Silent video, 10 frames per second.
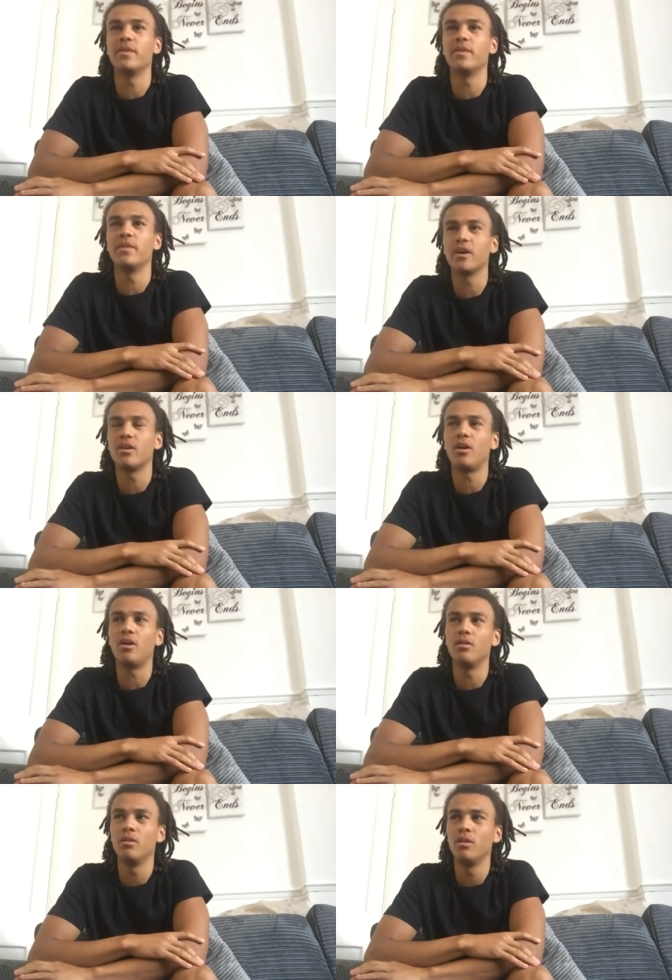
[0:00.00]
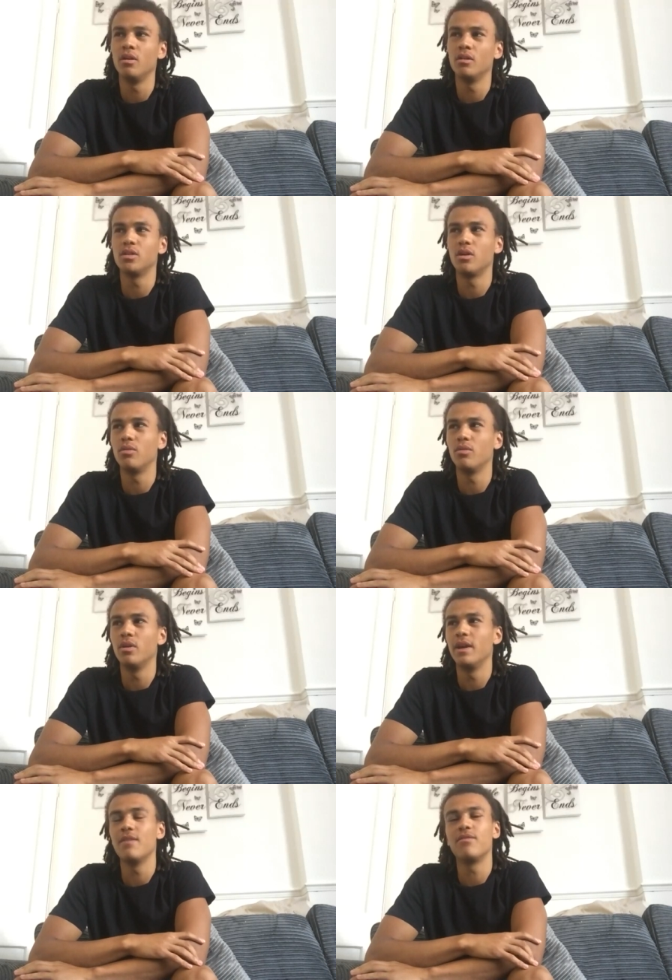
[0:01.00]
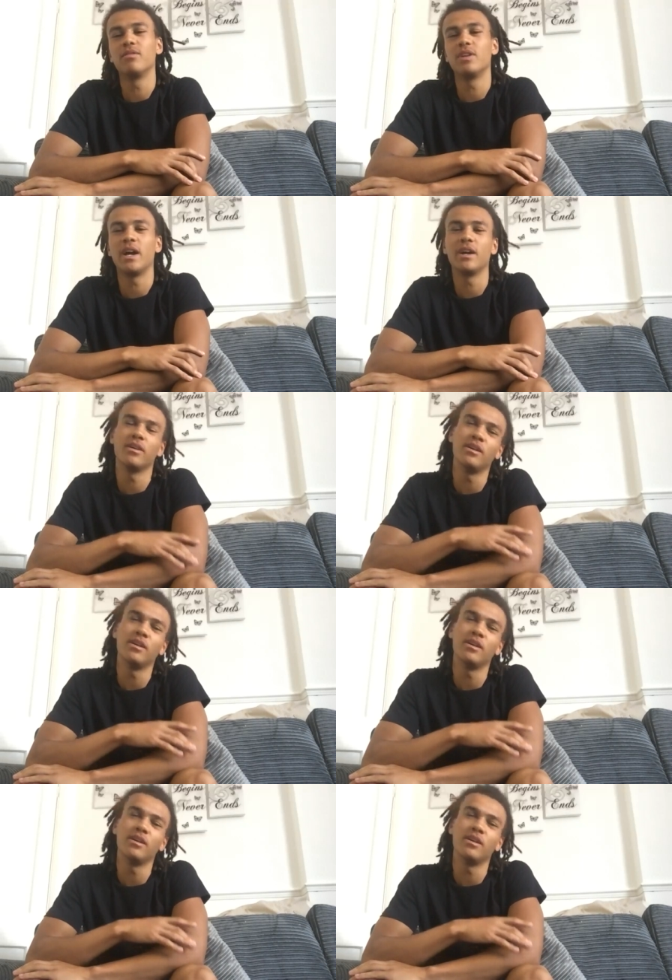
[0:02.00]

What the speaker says: they're like, oh, so if like,